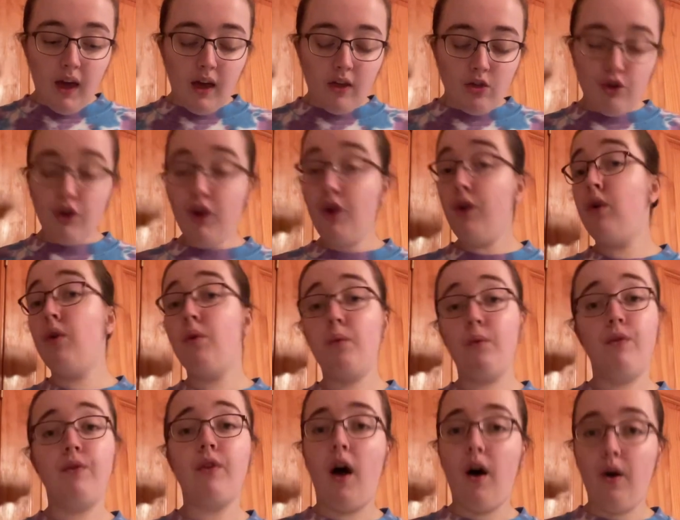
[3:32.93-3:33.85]
Tuchel
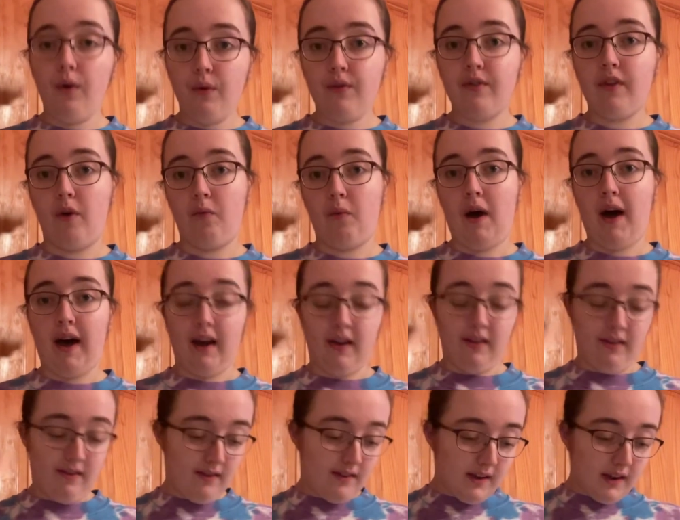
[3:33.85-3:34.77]
was also
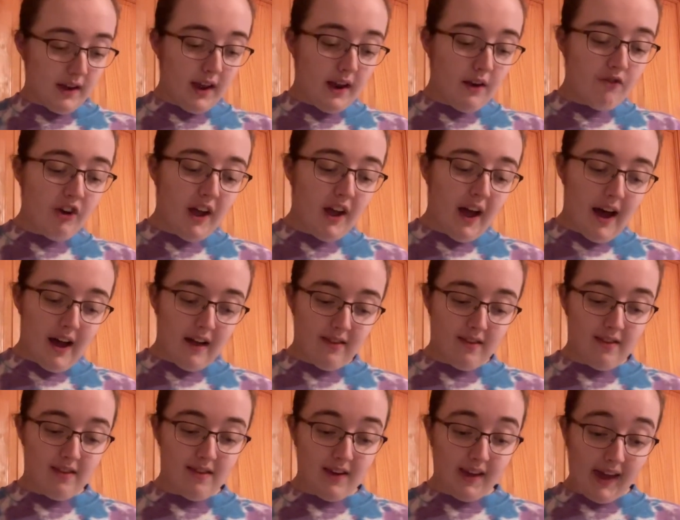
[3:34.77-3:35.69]
asked, in
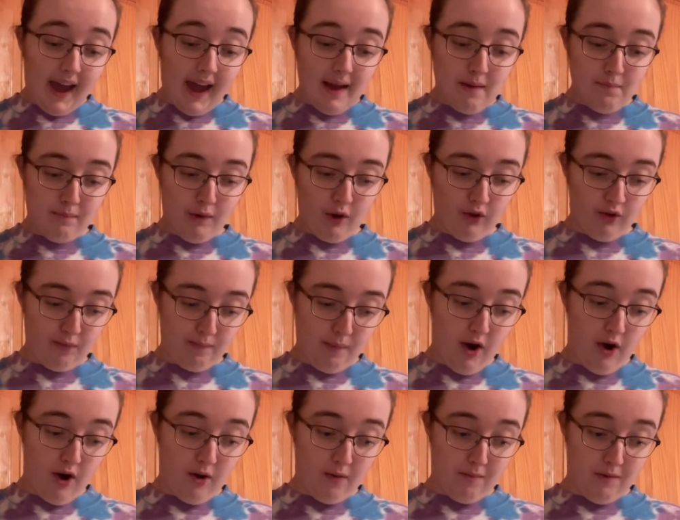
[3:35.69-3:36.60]
regards to game
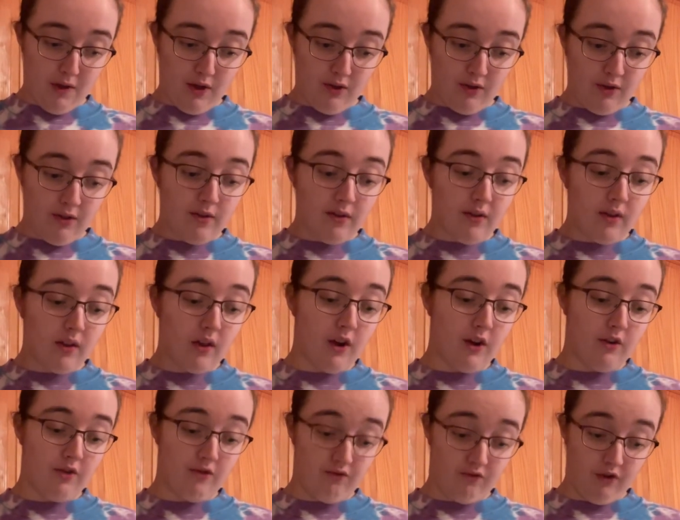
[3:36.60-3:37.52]
postponements
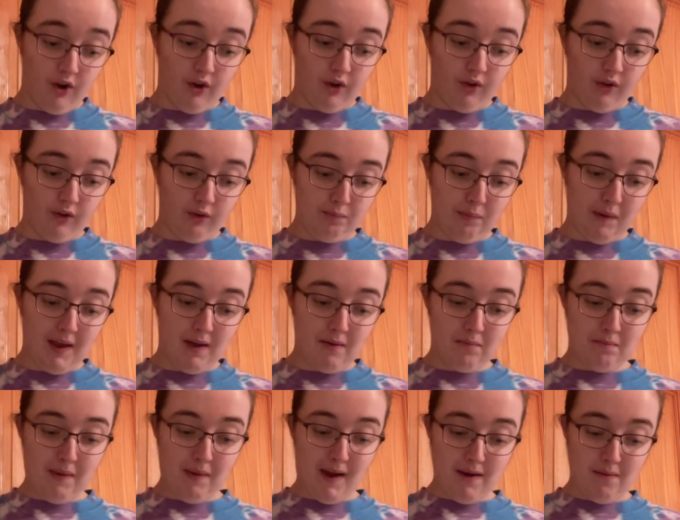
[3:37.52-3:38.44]
and rules being
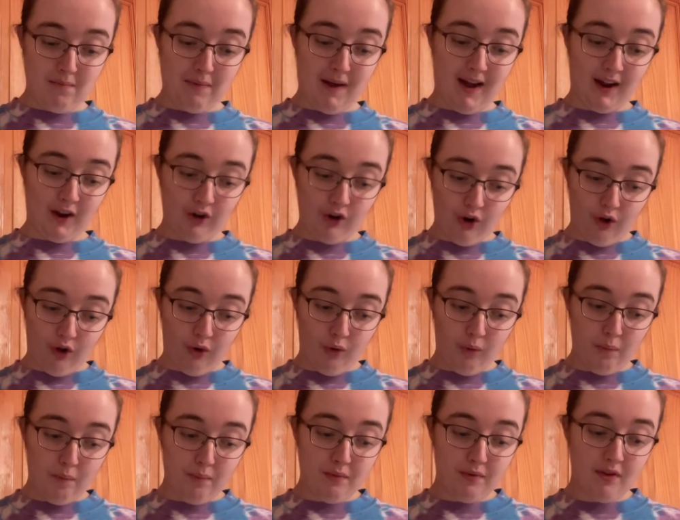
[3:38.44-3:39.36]
bent by
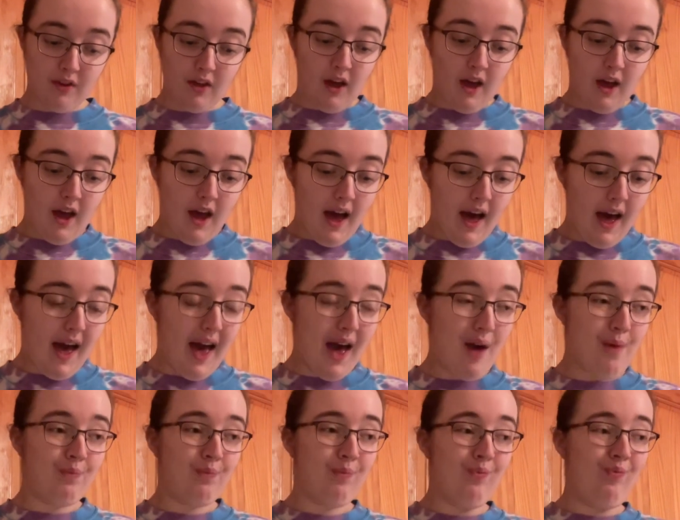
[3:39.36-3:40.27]
clubs,
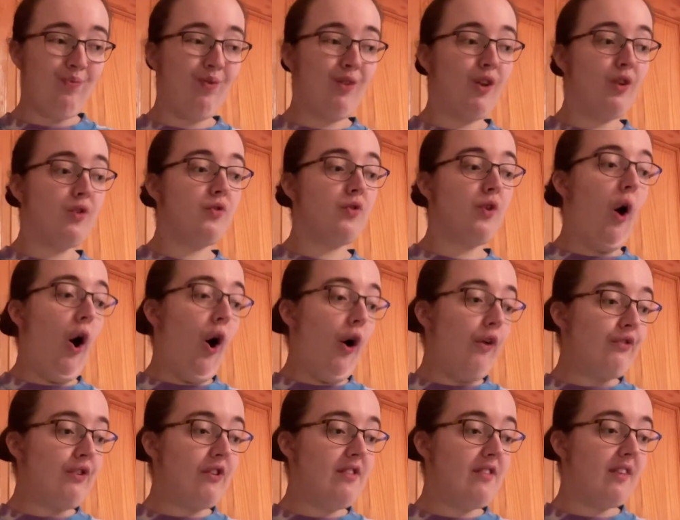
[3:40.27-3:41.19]
so
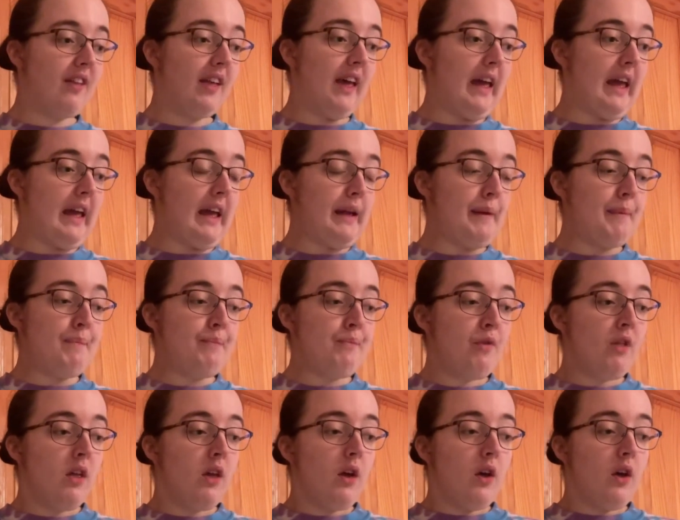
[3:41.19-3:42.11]
obviously
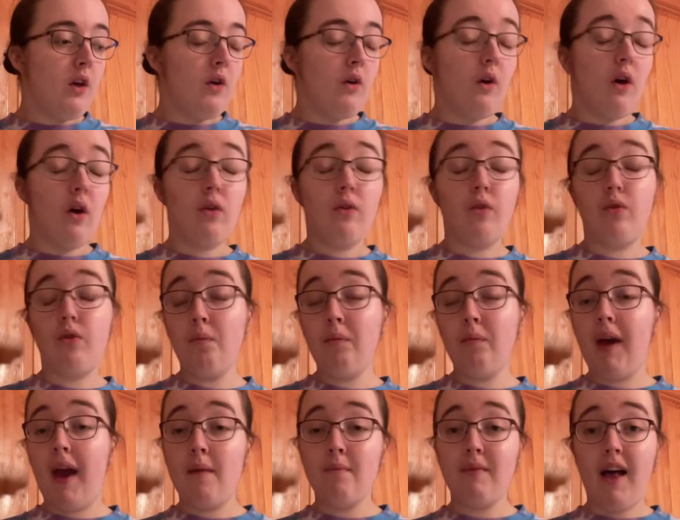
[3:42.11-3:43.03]
some
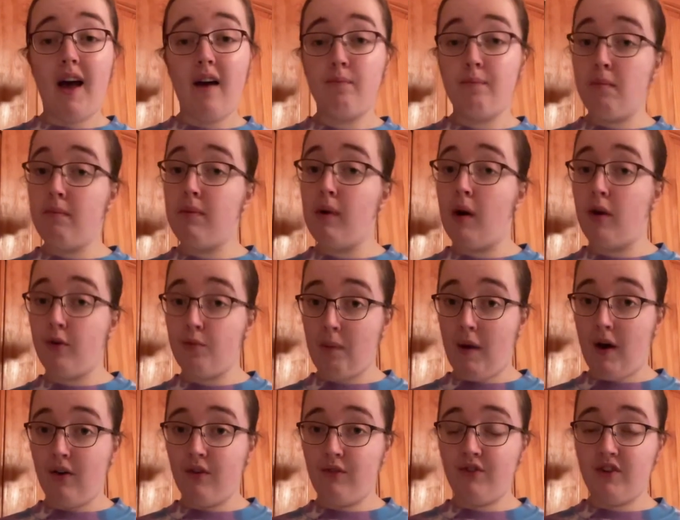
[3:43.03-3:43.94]
games have been
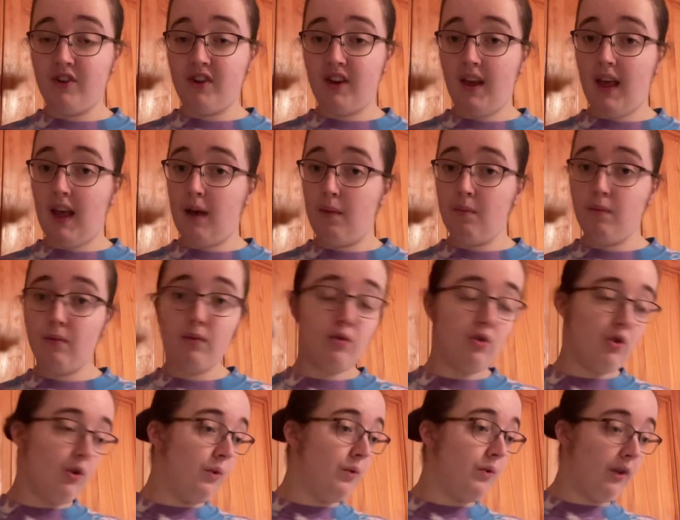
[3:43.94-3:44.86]
postponed for teams
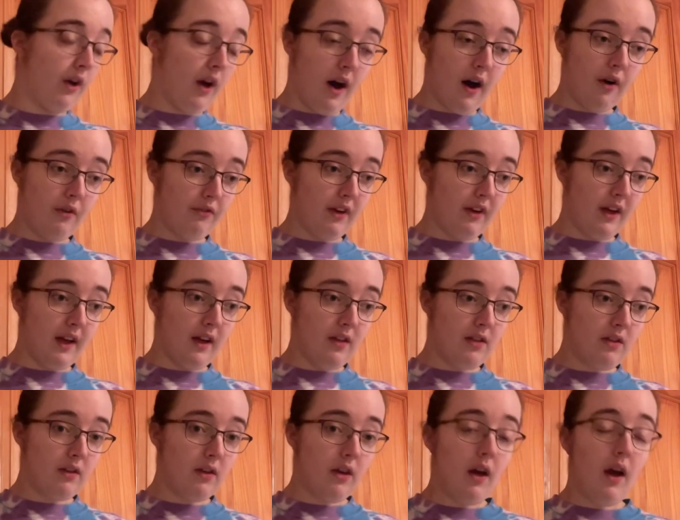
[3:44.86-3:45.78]
due to COVID,
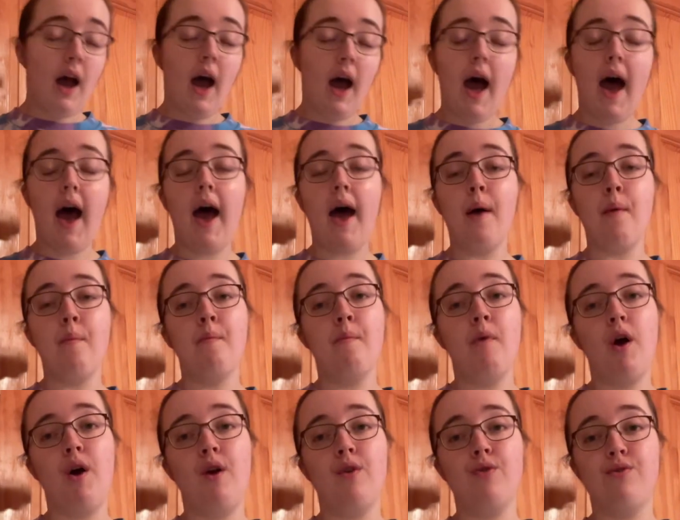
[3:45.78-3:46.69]

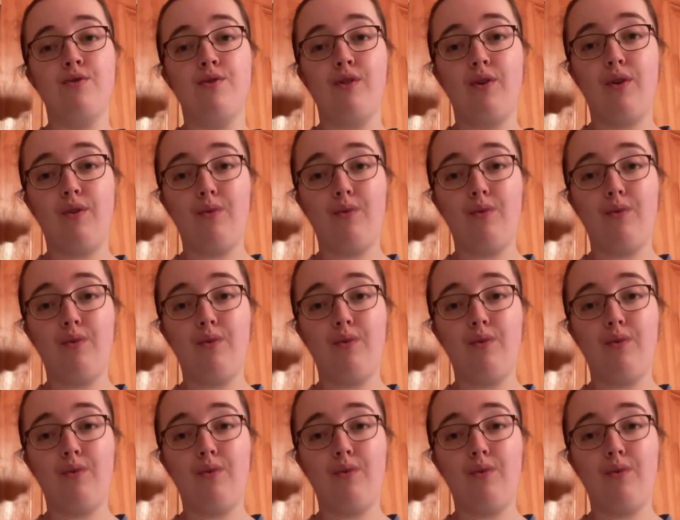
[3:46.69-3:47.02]
and